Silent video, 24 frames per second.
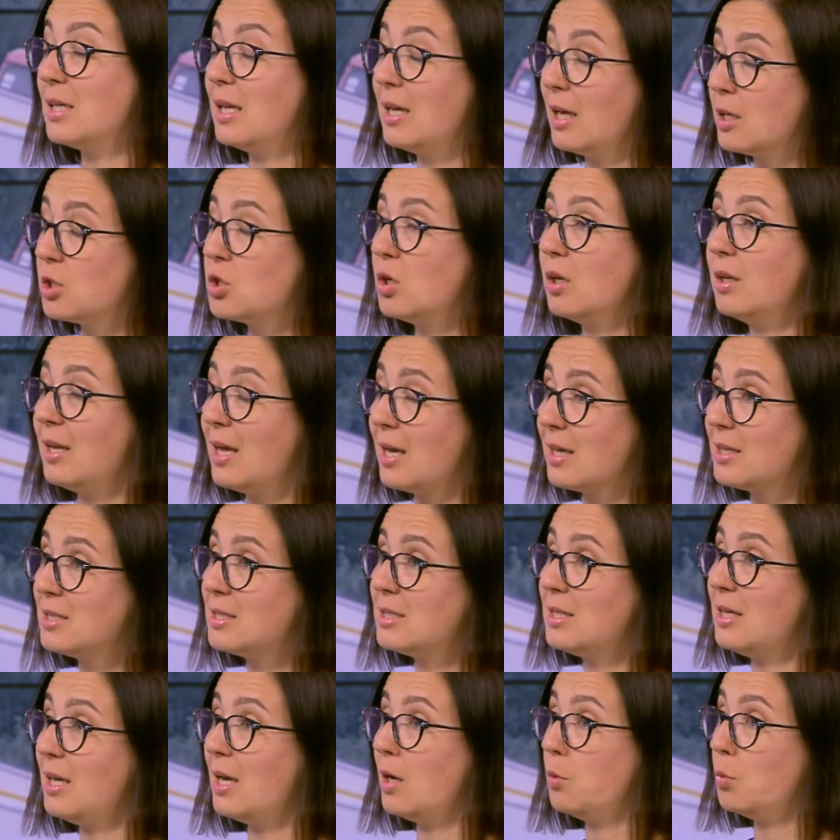And actually
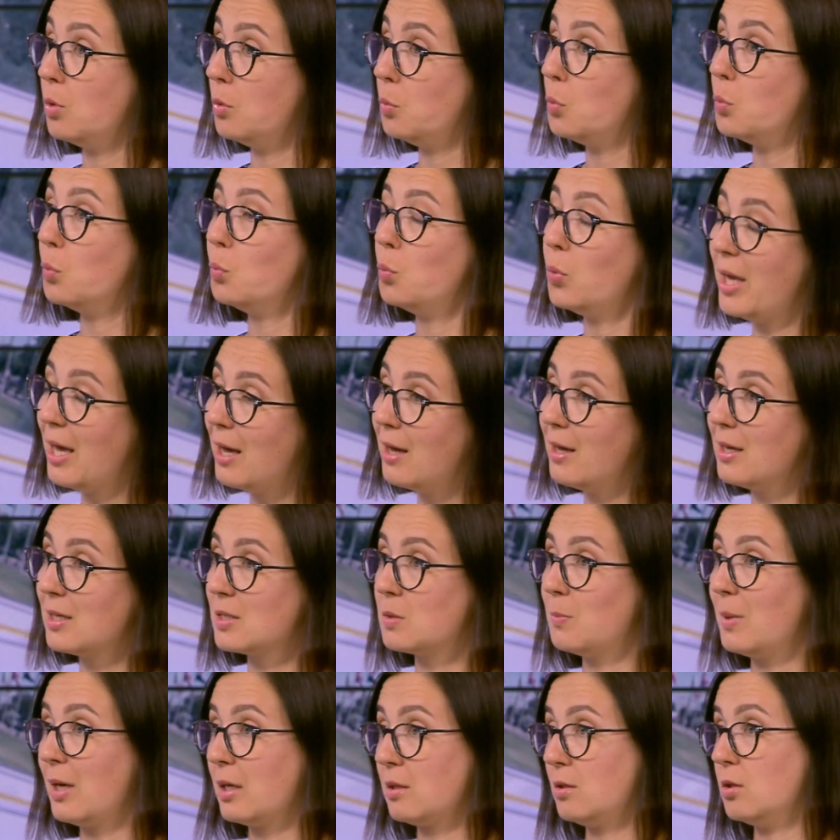next year we are
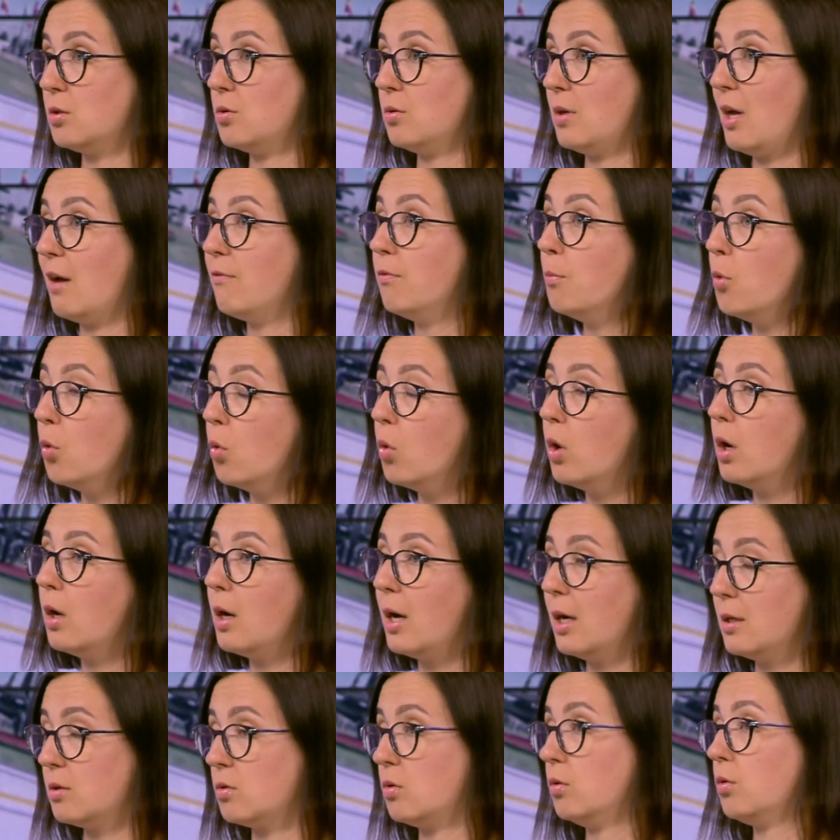expected to have more
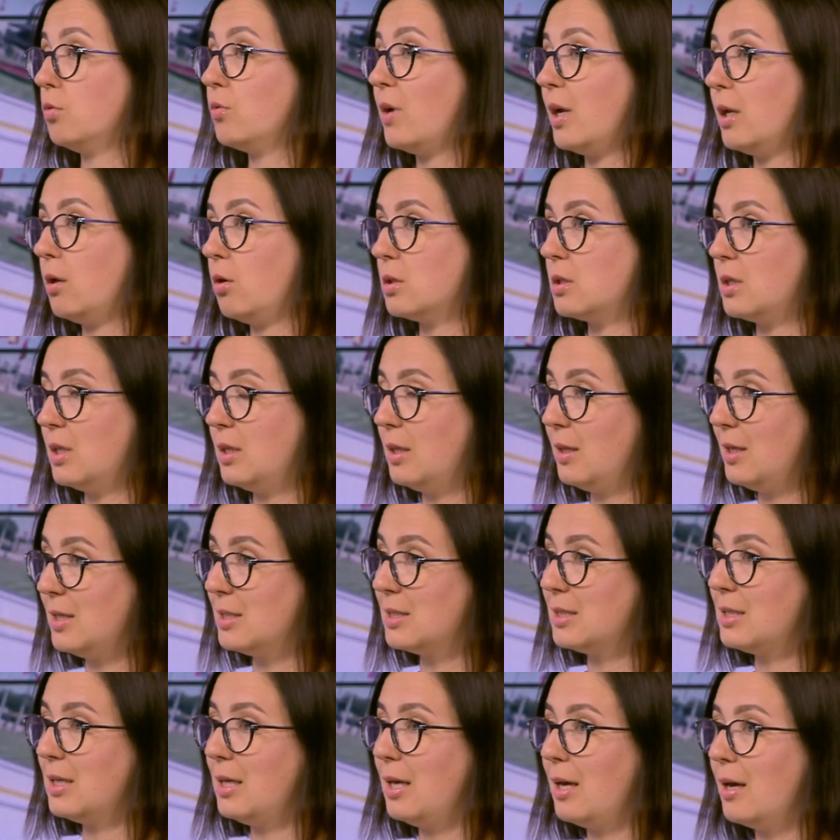high school graduates than
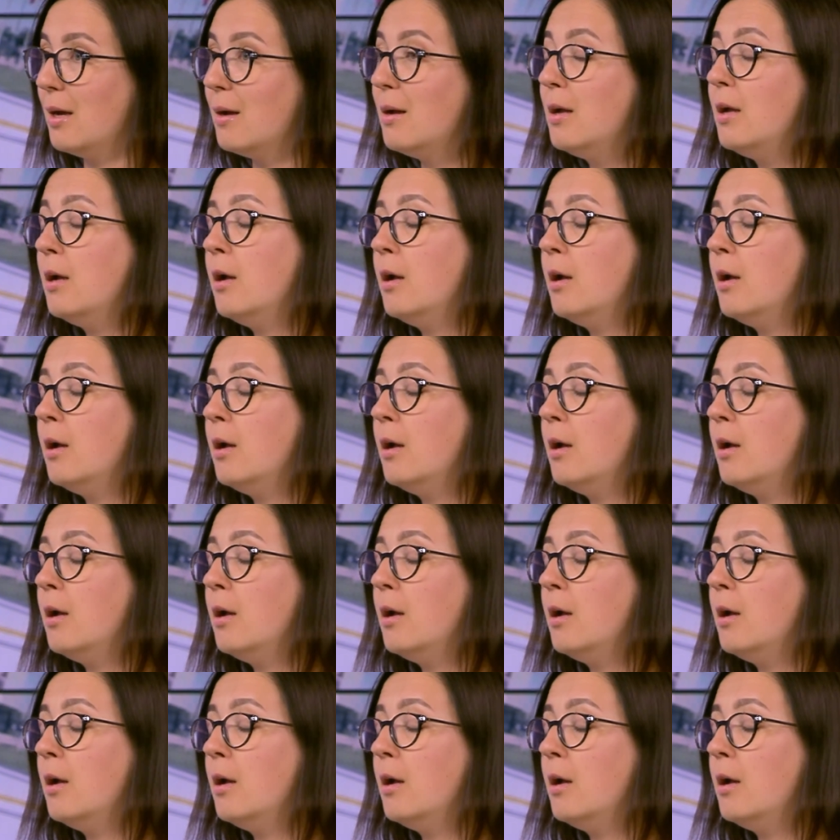this year.